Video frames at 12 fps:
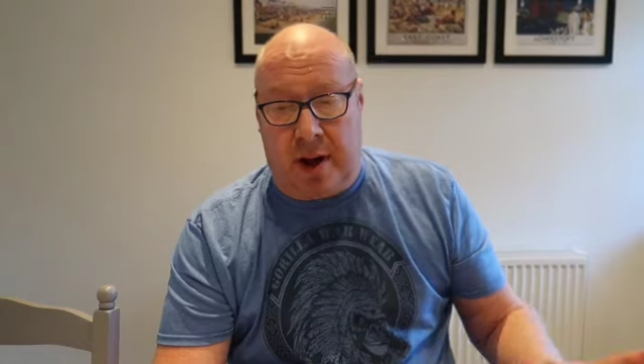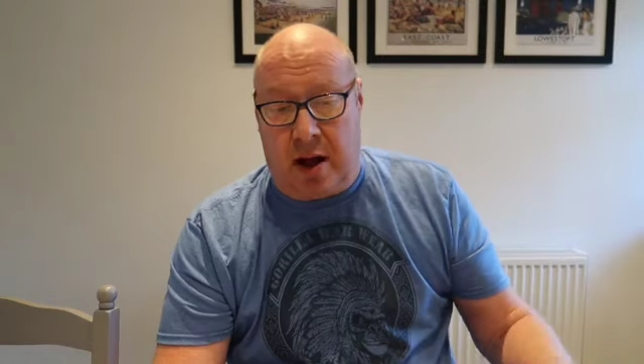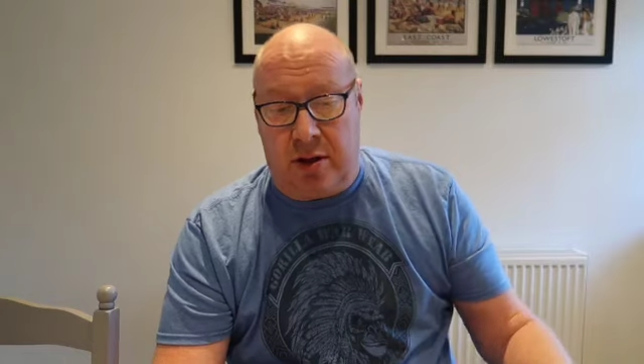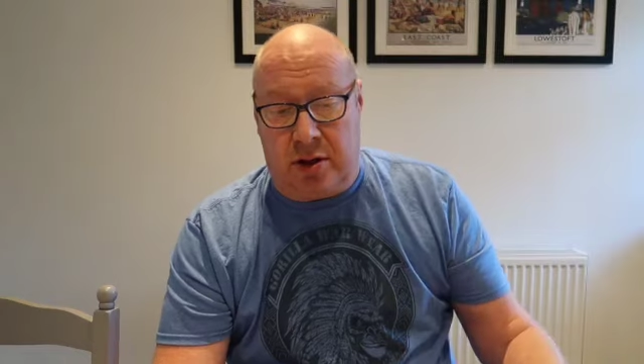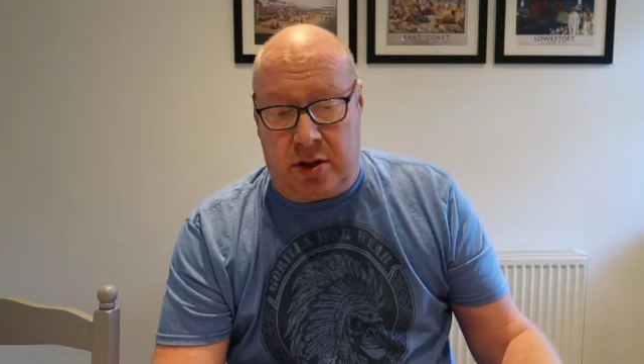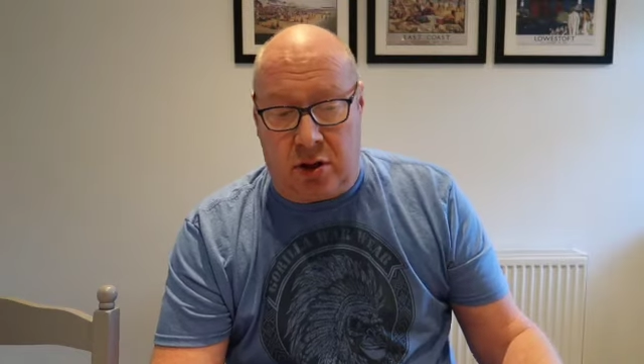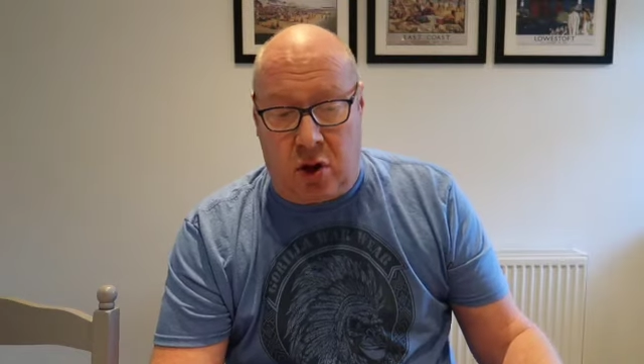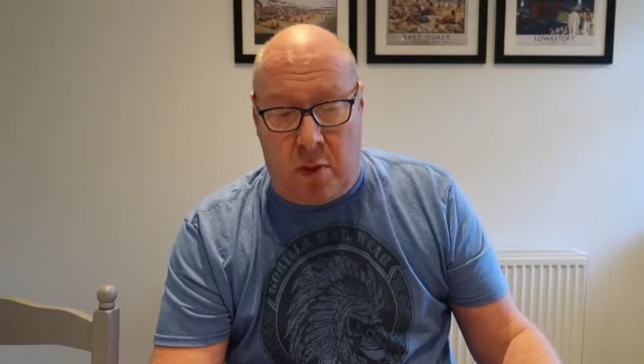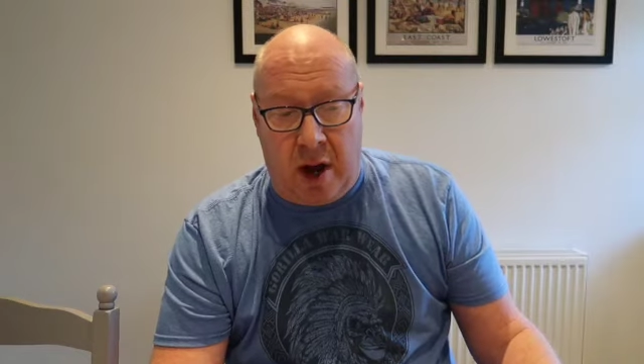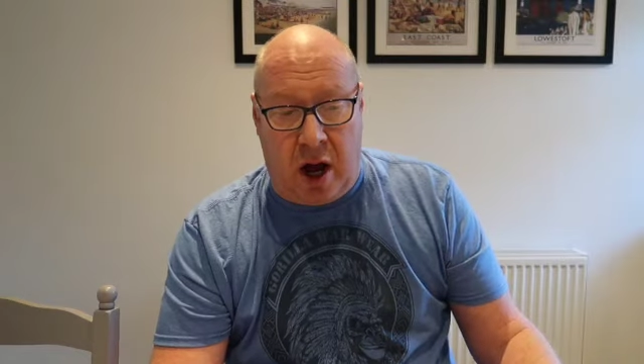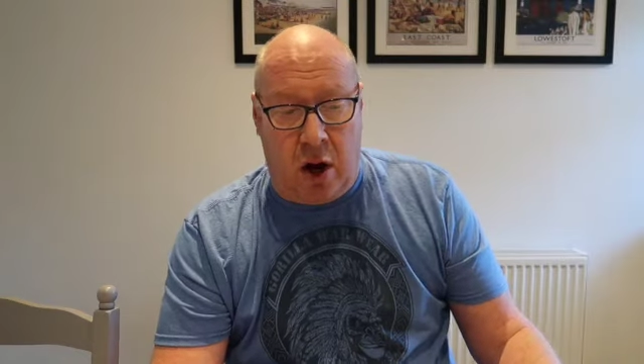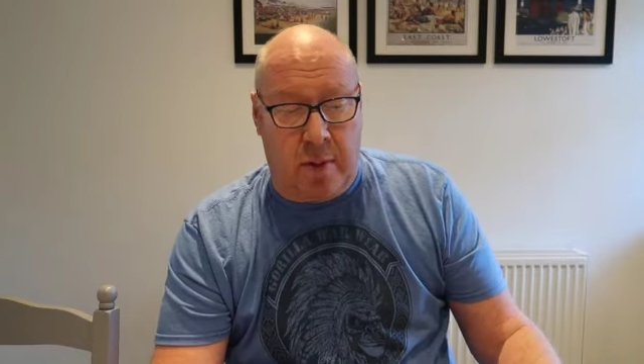I'd come
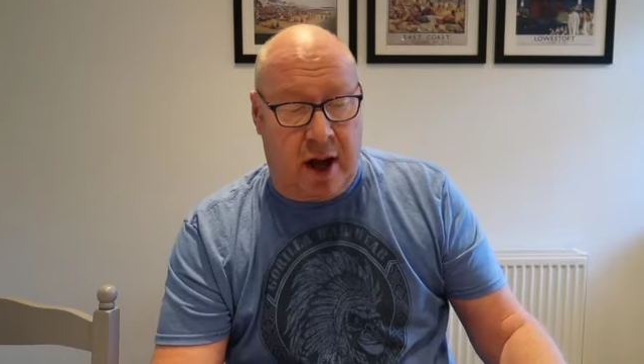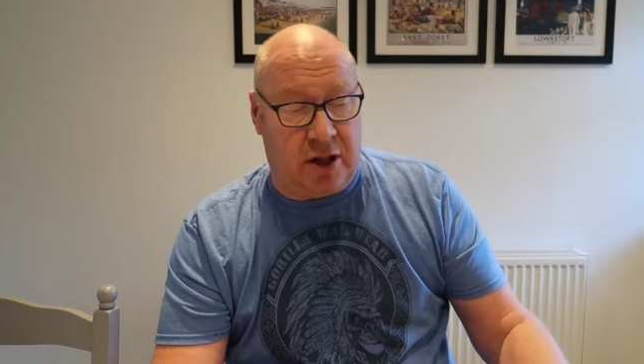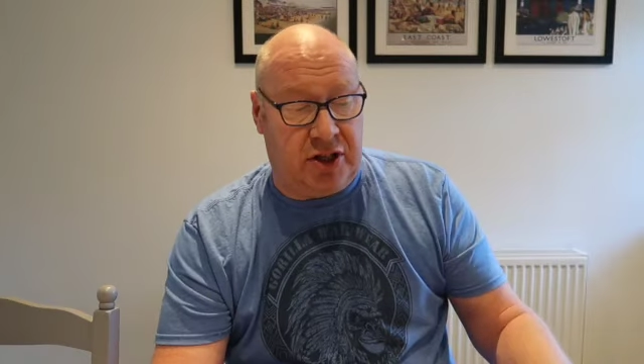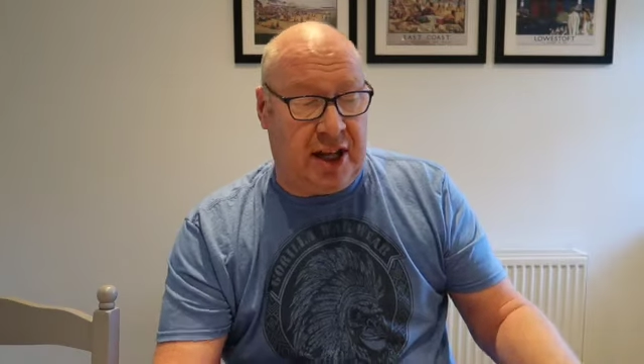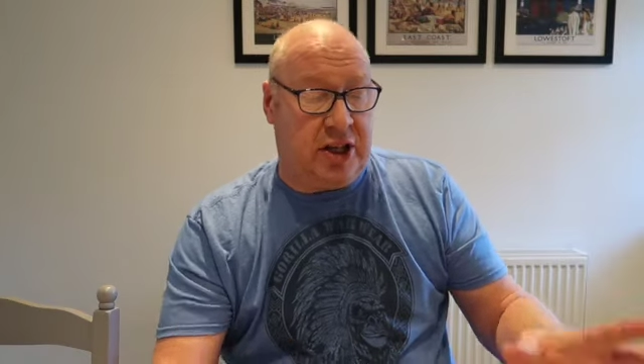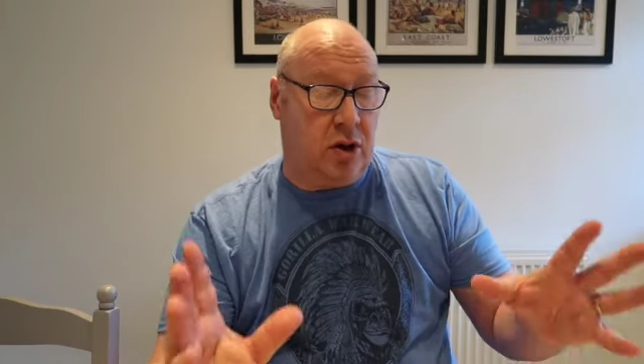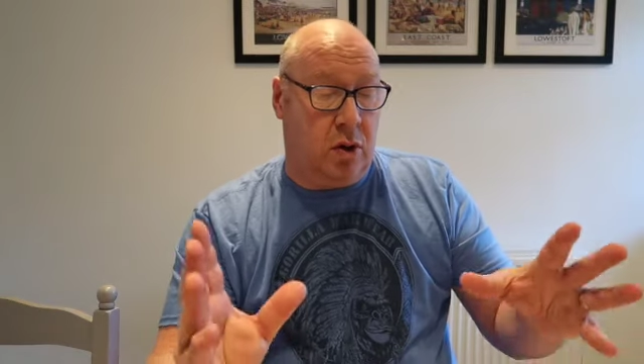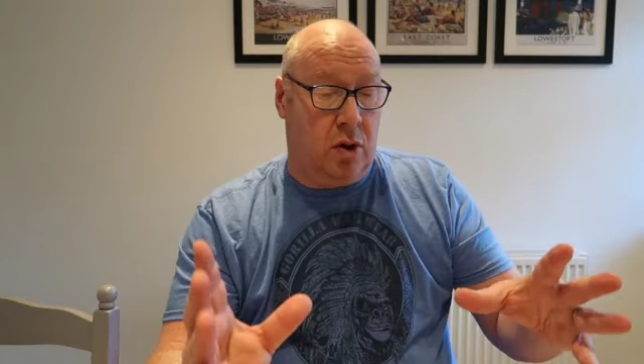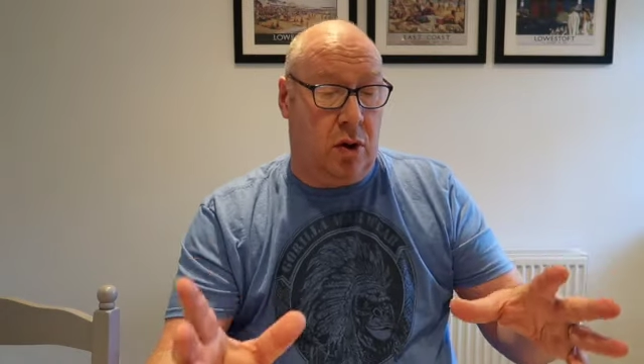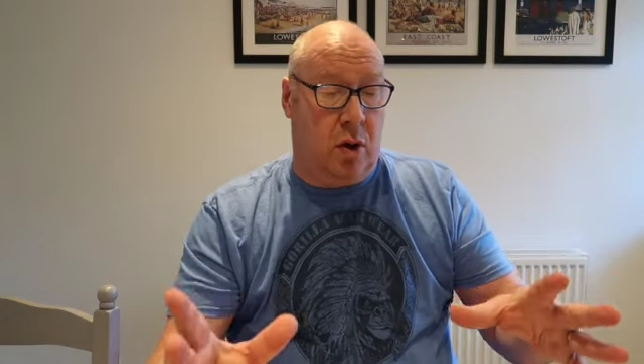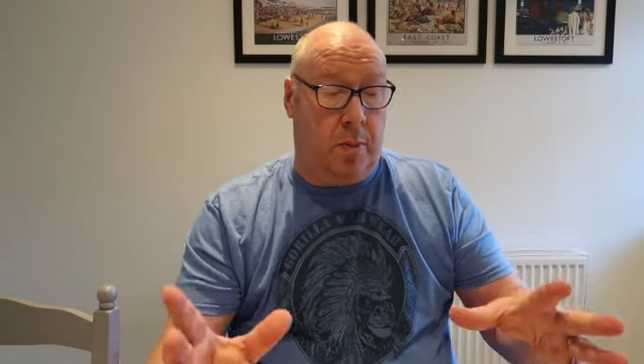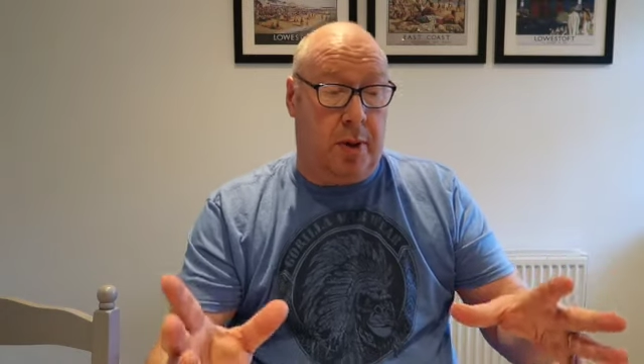home, I'd set it
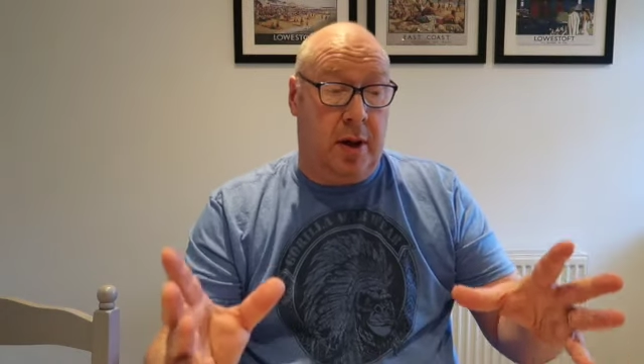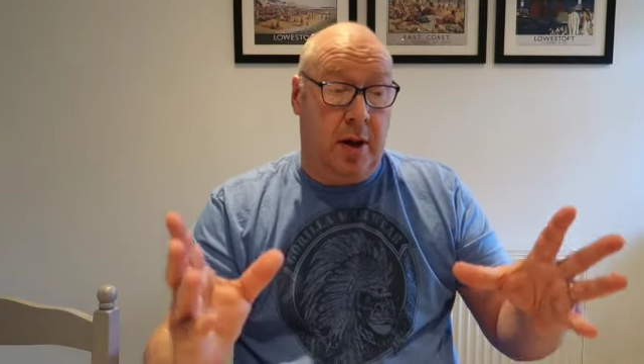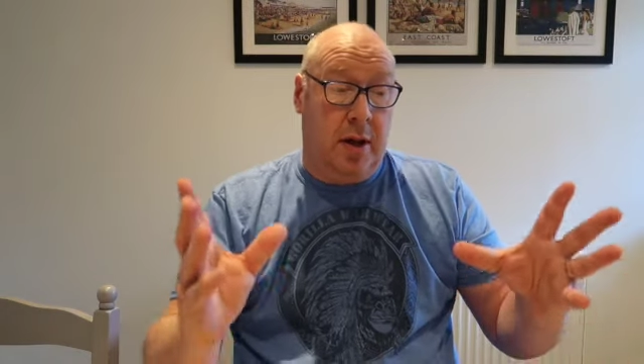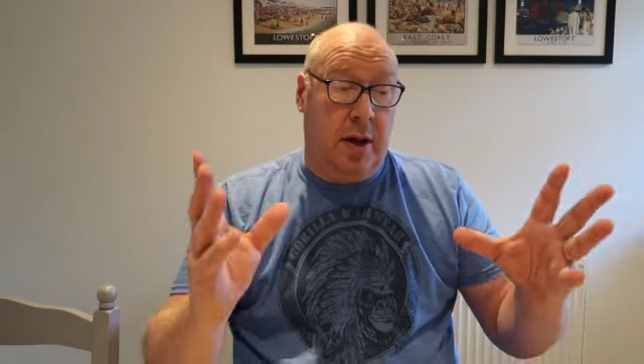all up